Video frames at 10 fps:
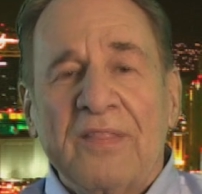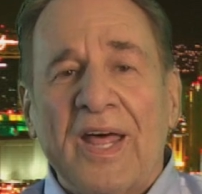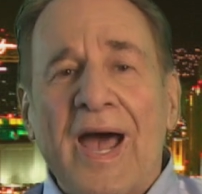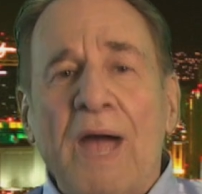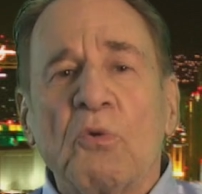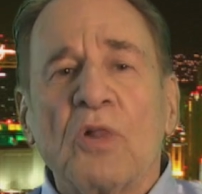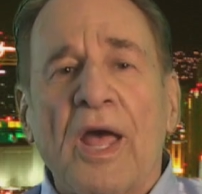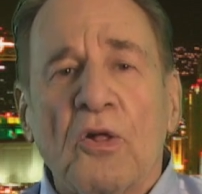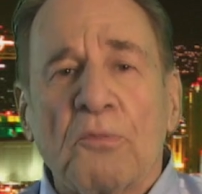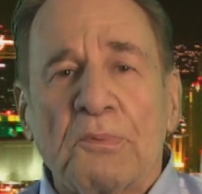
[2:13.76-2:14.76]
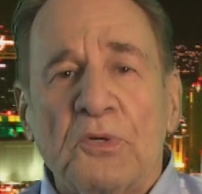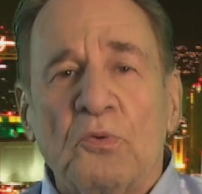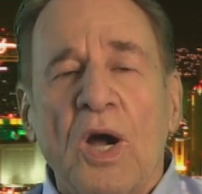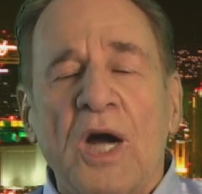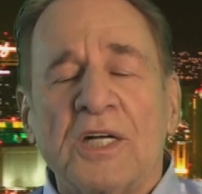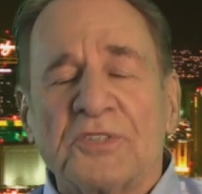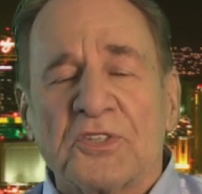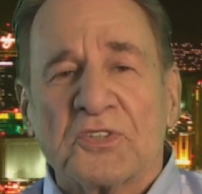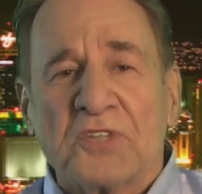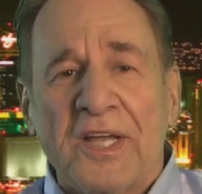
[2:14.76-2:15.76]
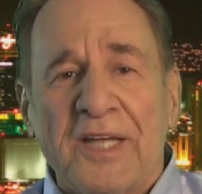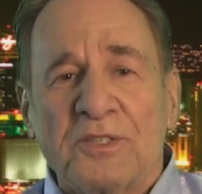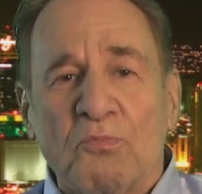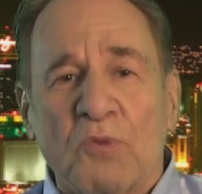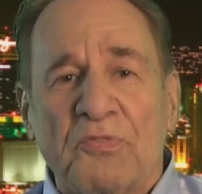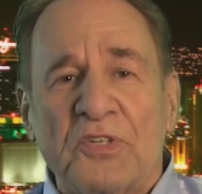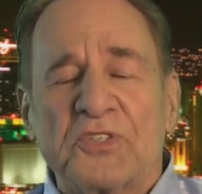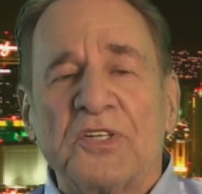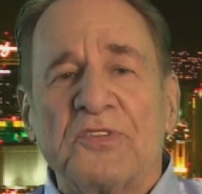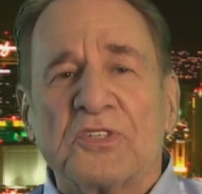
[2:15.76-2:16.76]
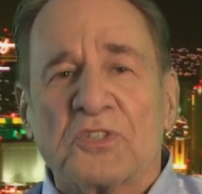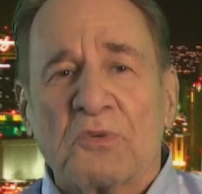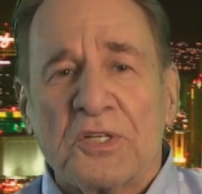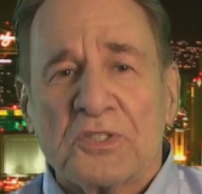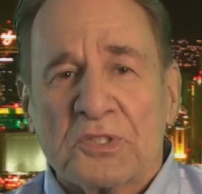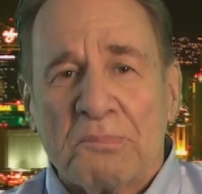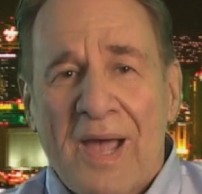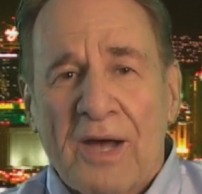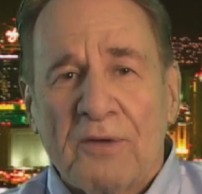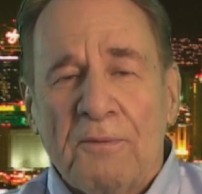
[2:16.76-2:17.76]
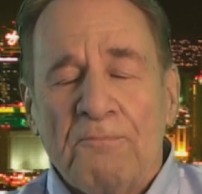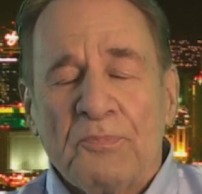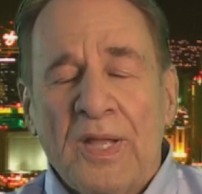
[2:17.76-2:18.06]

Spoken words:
I will help you understand what this industry is about.